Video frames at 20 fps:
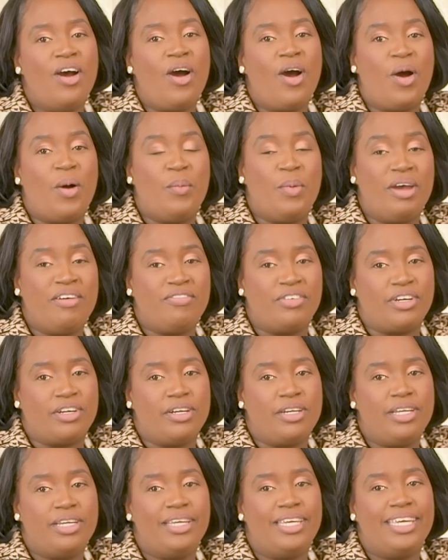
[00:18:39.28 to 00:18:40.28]

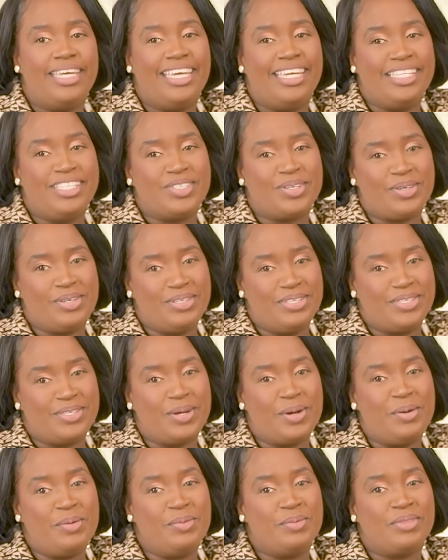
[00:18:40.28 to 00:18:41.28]
However, it turns
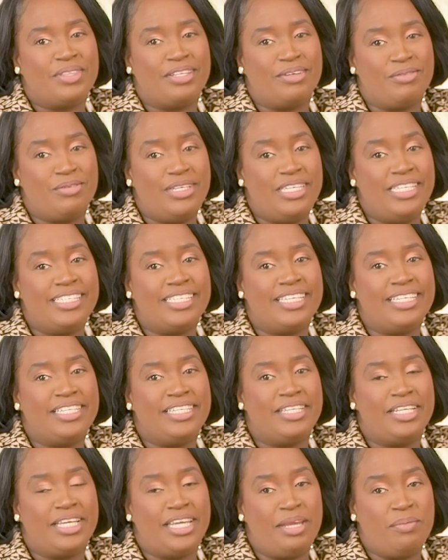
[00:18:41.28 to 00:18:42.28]
out the
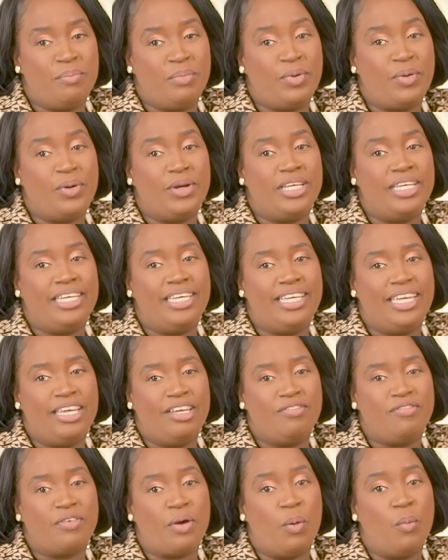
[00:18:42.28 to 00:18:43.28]
reason the employee
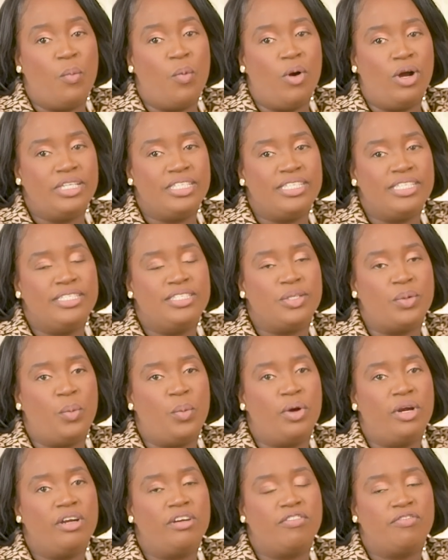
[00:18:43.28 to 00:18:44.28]
gave for wanting to
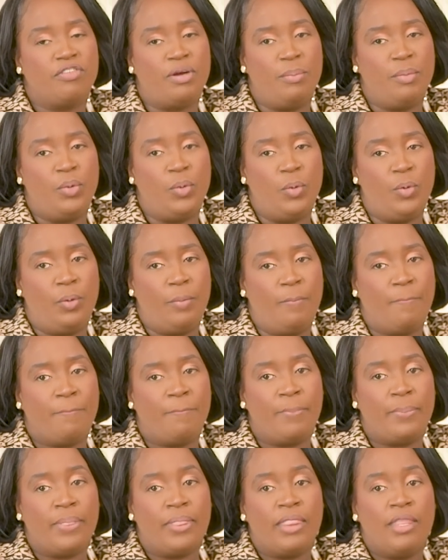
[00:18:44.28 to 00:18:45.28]
work from home
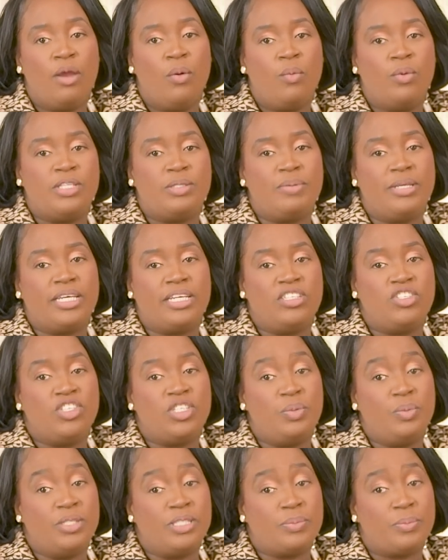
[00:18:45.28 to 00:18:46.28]
was because
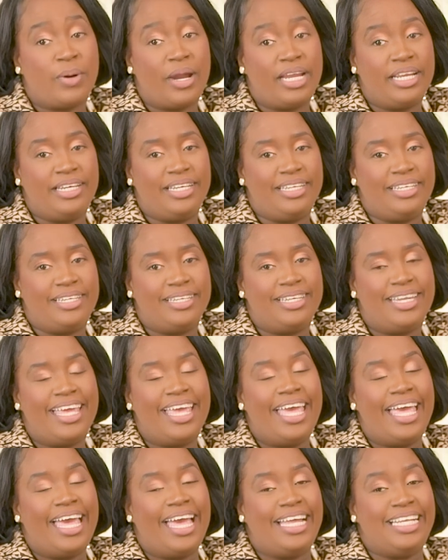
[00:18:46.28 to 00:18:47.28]
she was pregnant
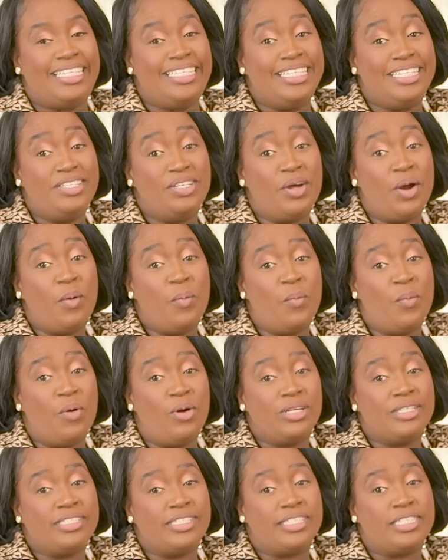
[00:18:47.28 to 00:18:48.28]
and did not
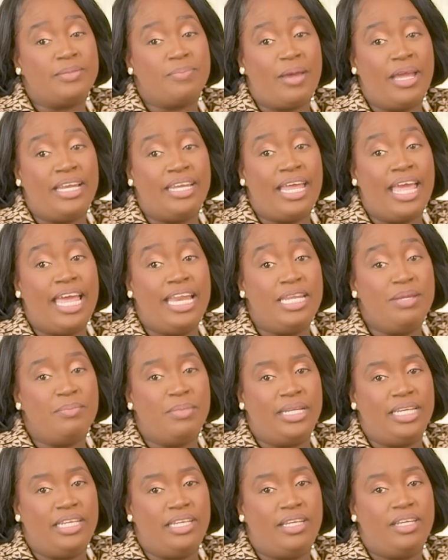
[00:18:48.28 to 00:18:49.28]
want to spend any
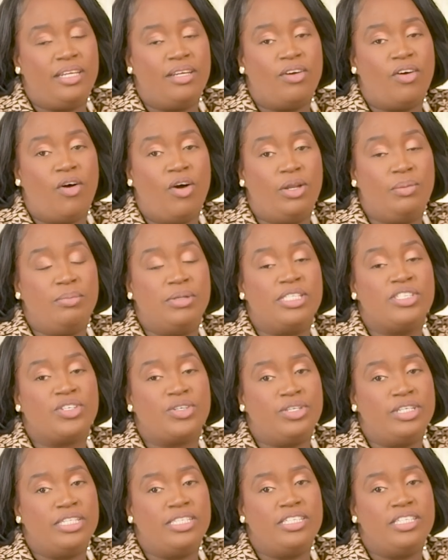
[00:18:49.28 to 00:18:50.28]
money on
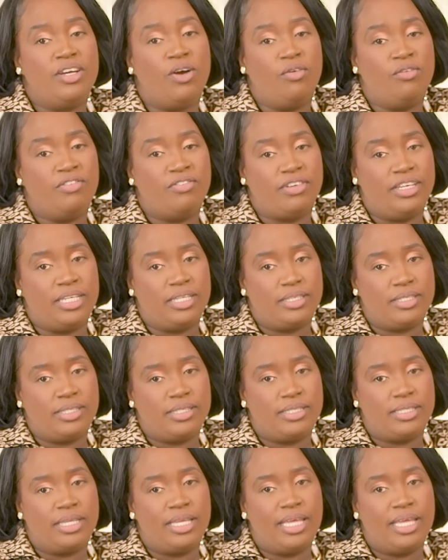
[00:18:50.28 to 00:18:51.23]
maternity outfits.